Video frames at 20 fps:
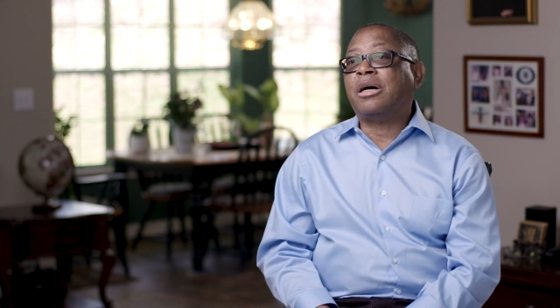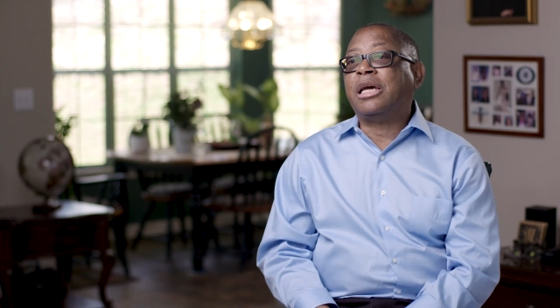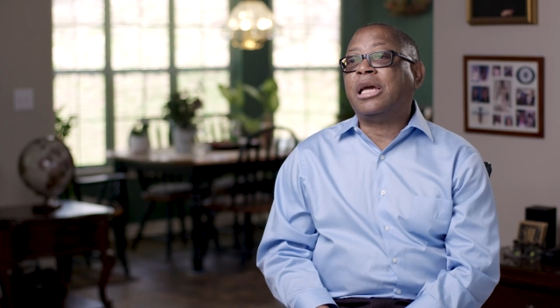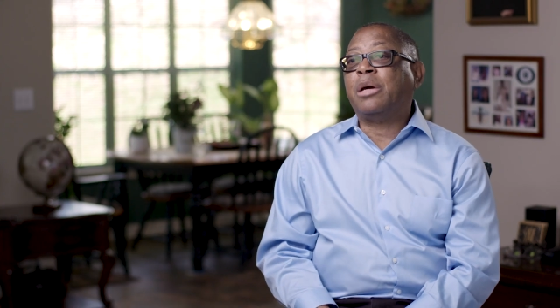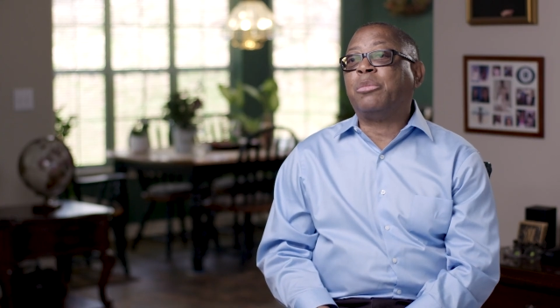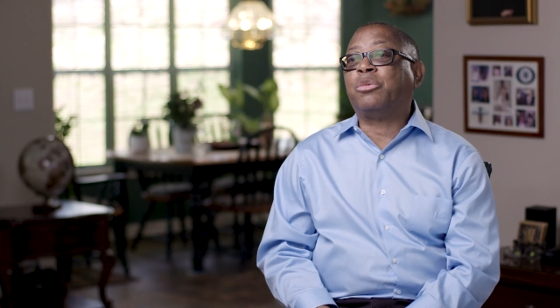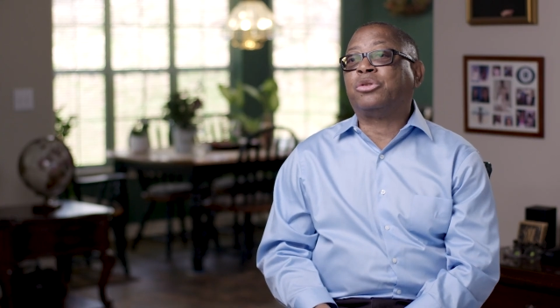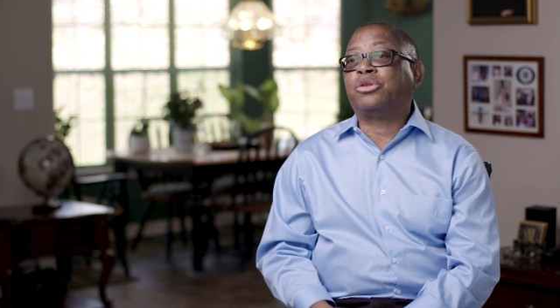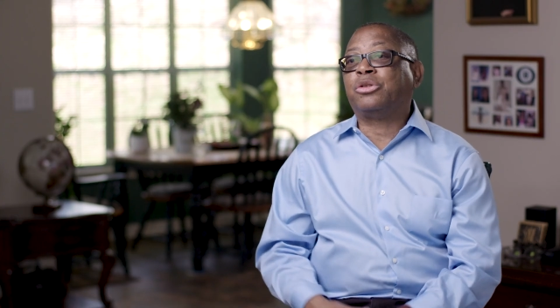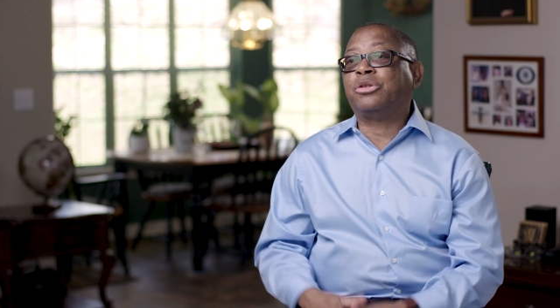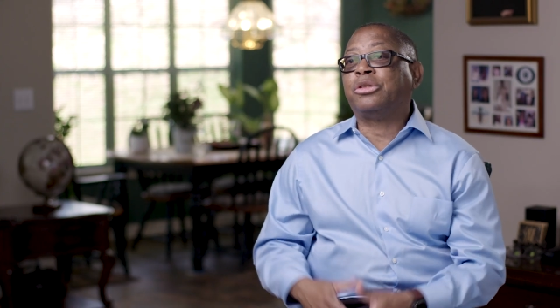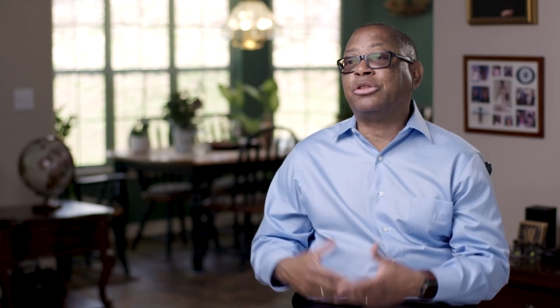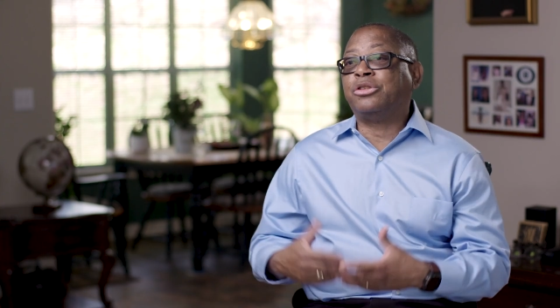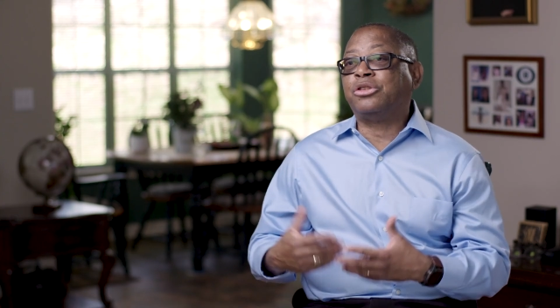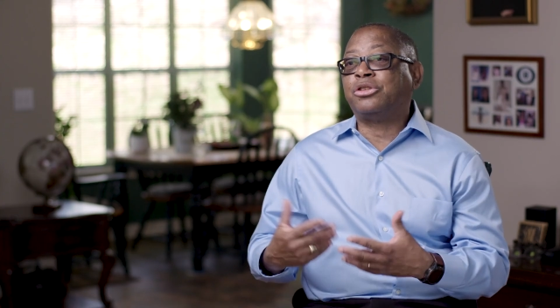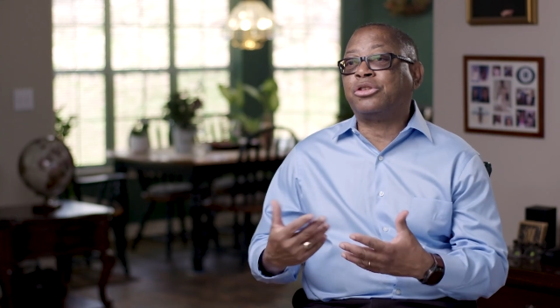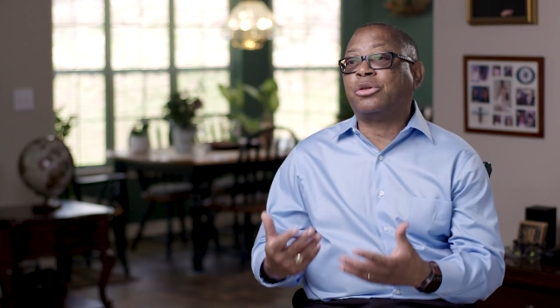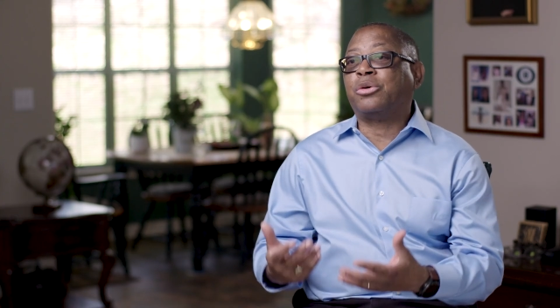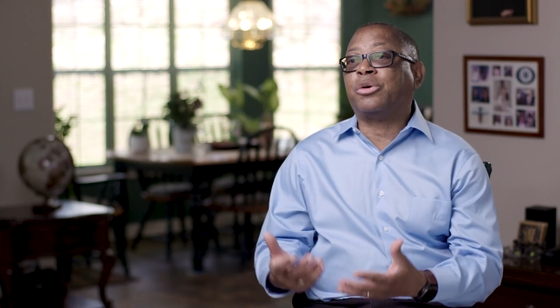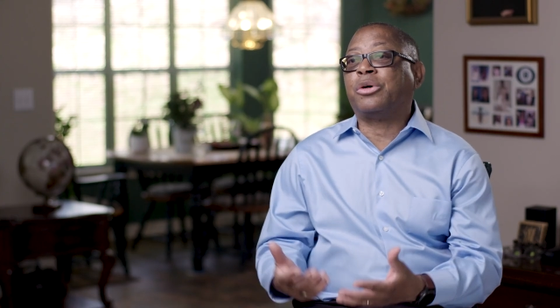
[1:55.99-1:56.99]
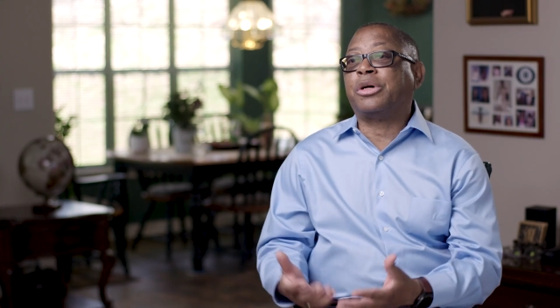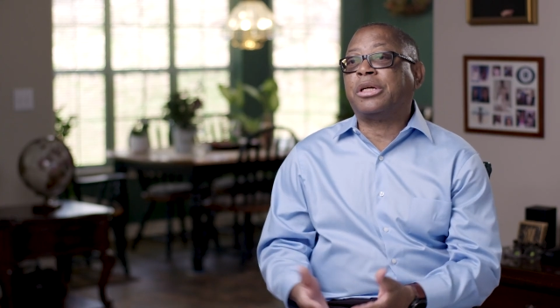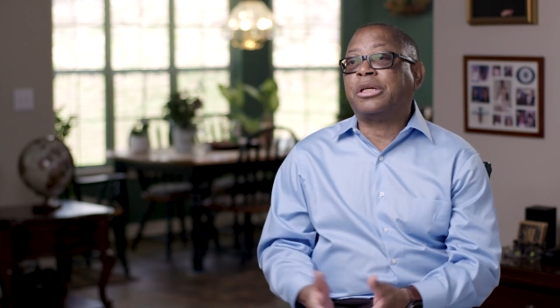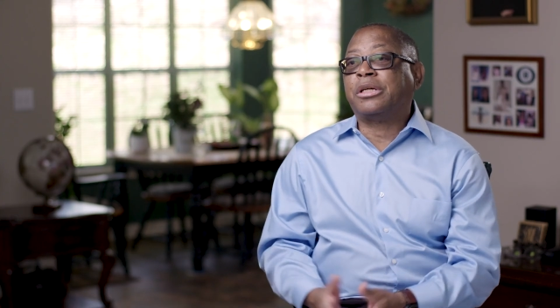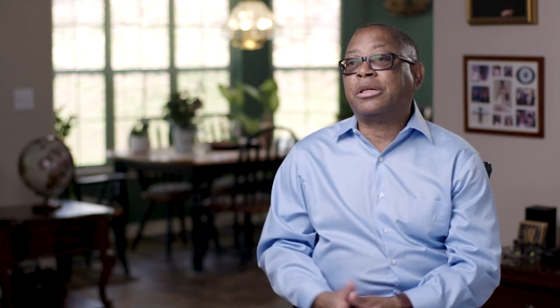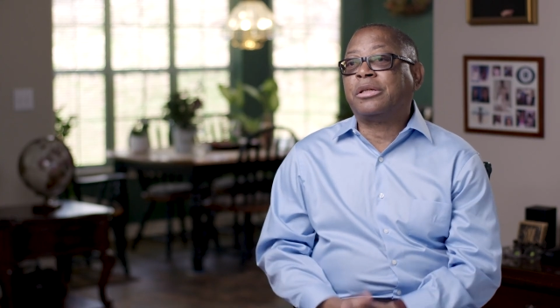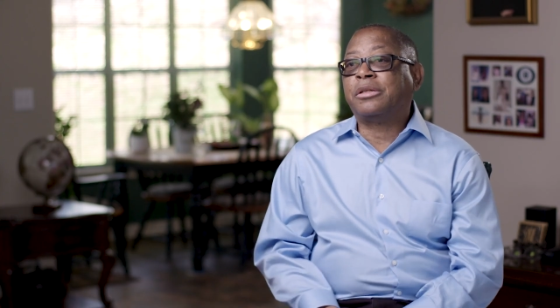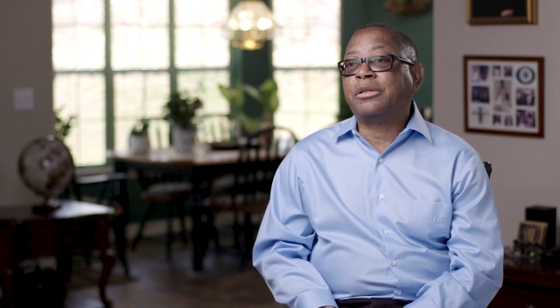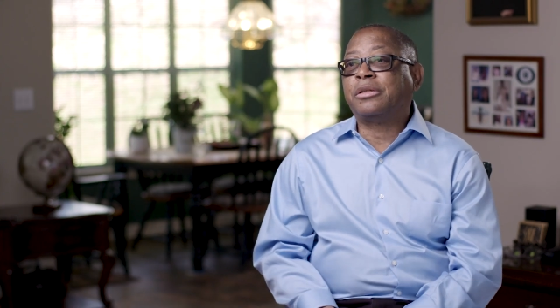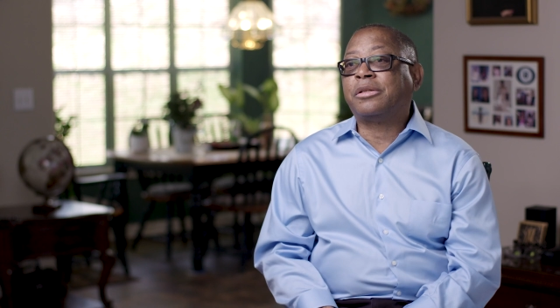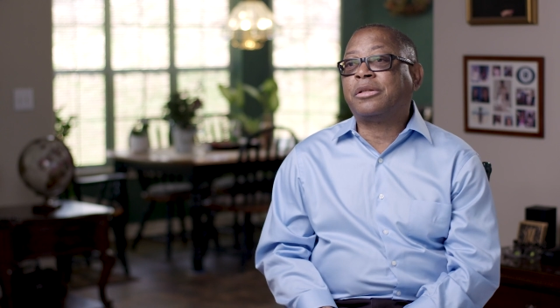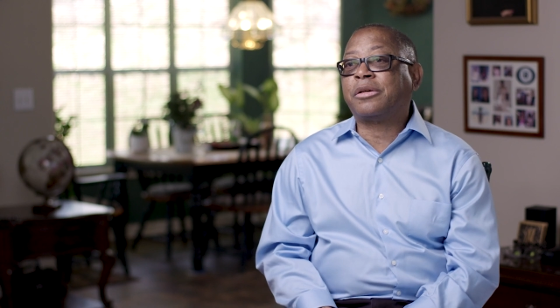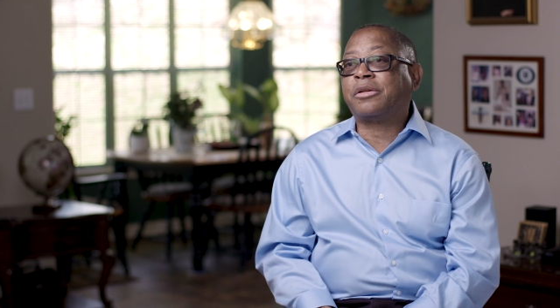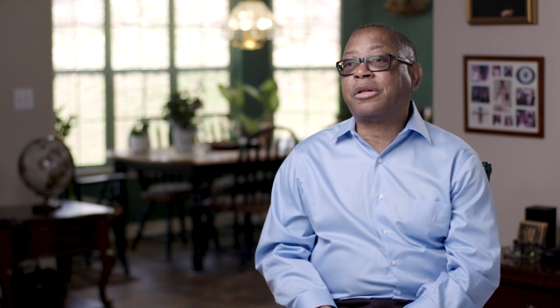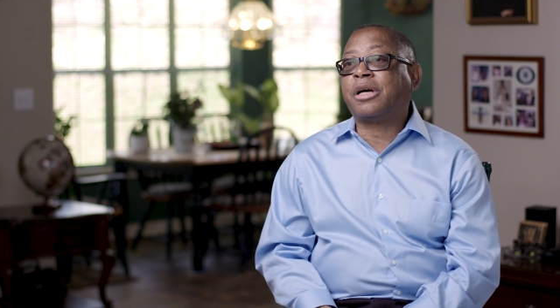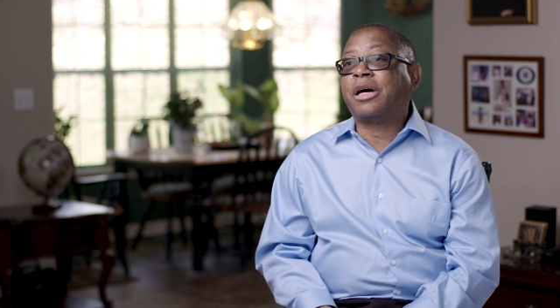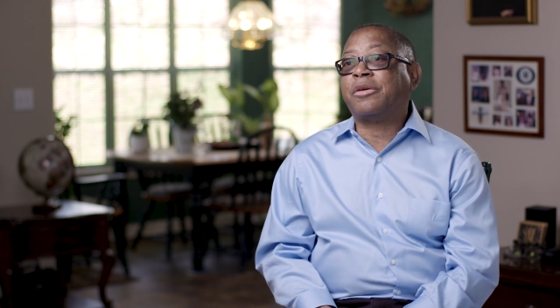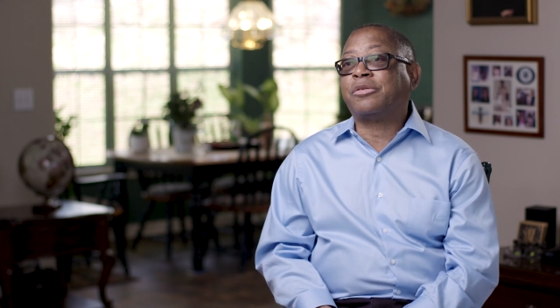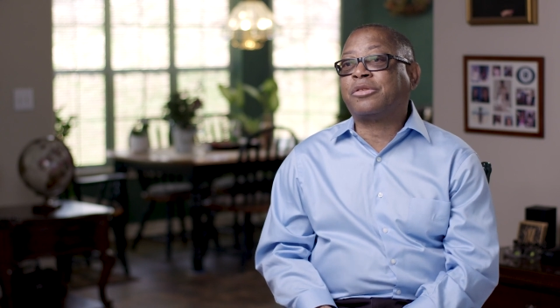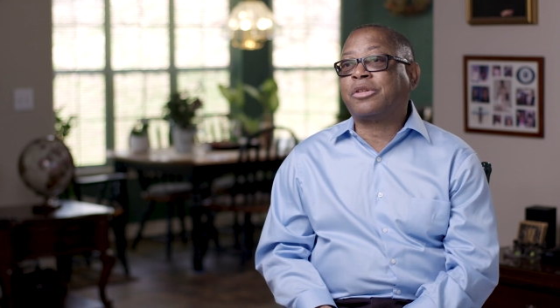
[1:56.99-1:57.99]
able to enjoy
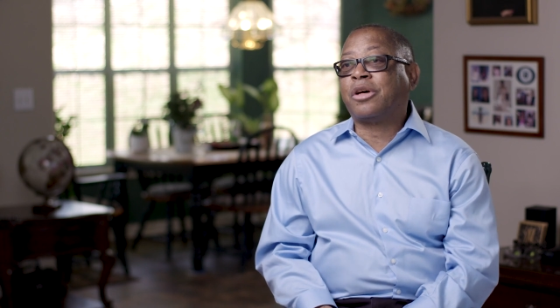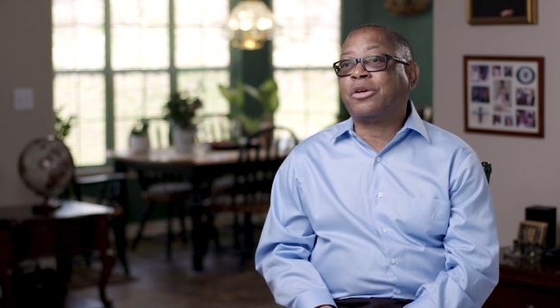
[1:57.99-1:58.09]
their lives